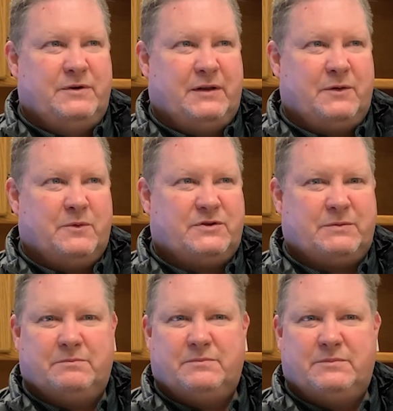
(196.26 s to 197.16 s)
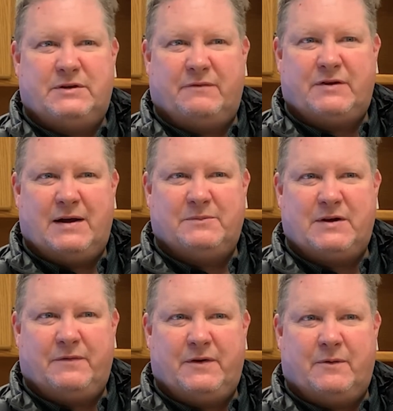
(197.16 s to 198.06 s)
dealing with some tough times
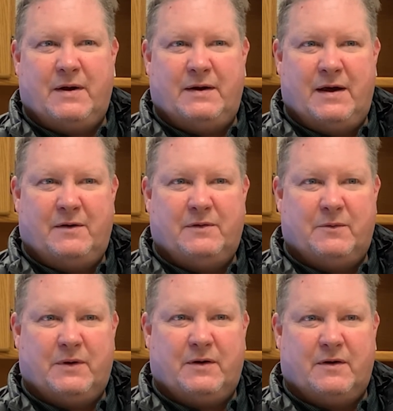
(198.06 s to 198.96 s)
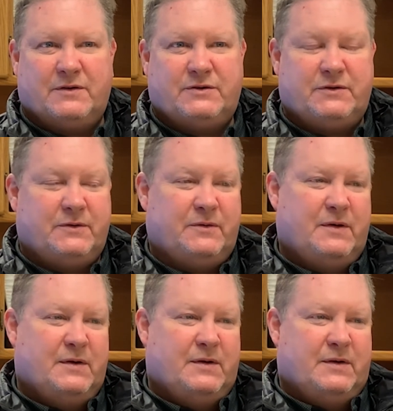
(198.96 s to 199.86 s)
out there right now in regards to
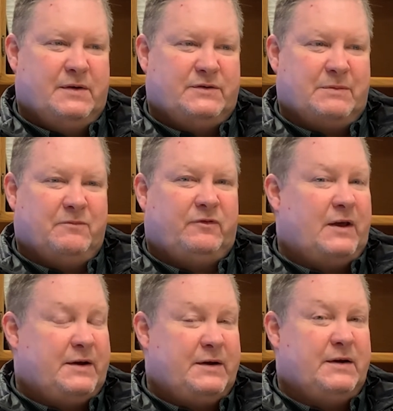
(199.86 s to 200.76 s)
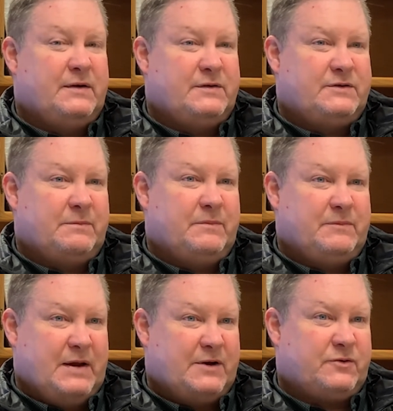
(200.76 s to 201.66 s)
some flooding and some
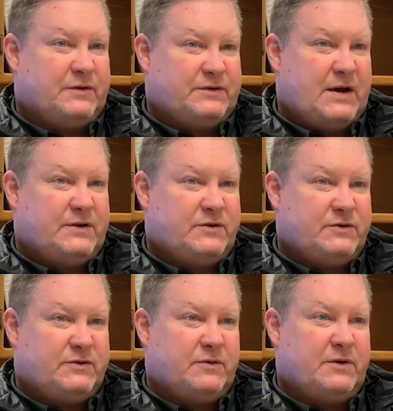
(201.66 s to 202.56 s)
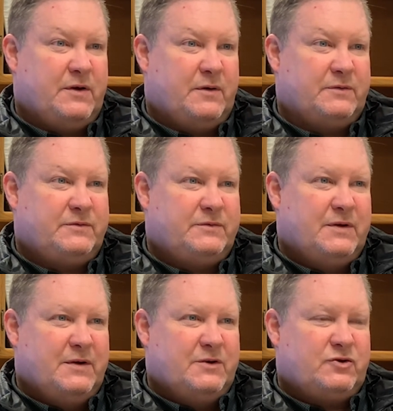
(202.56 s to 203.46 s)
natural disasters. So, you know,
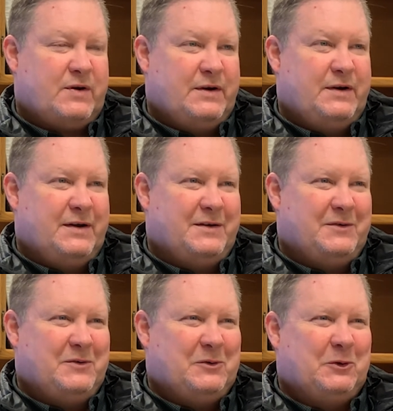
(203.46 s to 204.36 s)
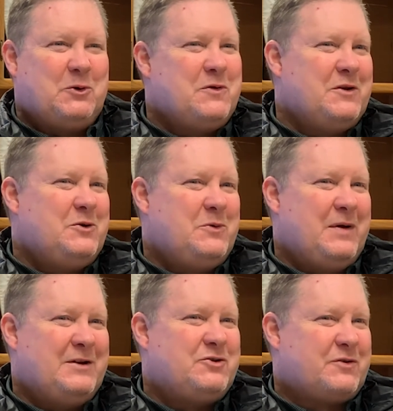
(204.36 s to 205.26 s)
trying to learn the new
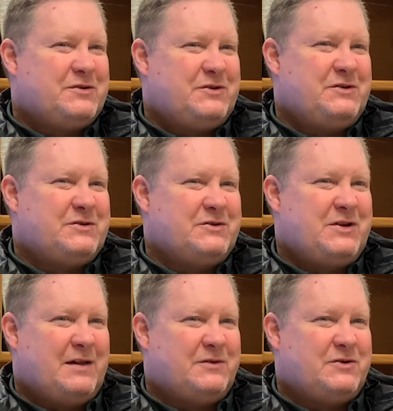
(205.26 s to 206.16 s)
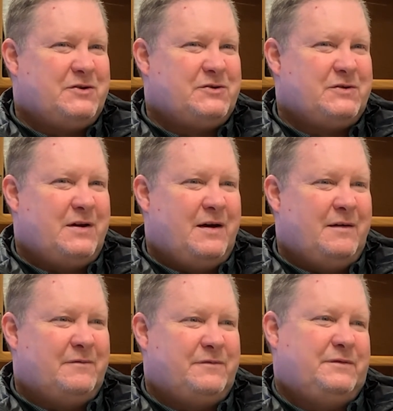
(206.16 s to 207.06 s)
intricacies and challenges of